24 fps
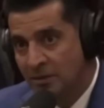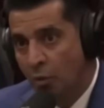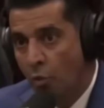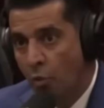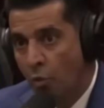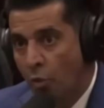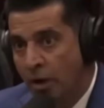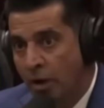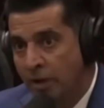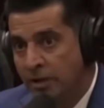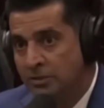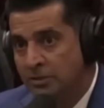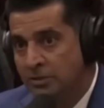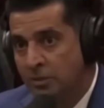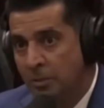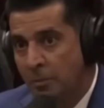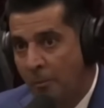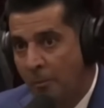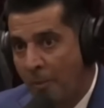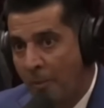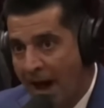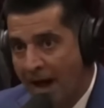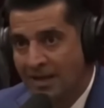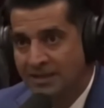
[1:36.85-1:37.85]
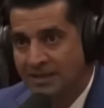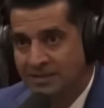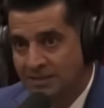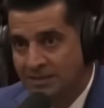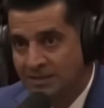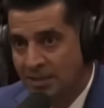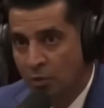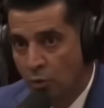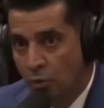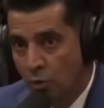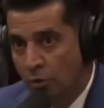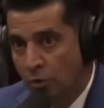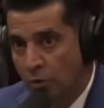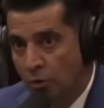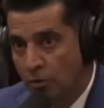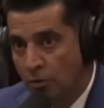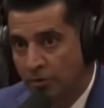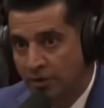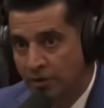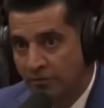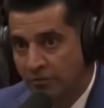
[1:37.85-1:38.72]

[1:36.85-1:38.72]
what is the boxing world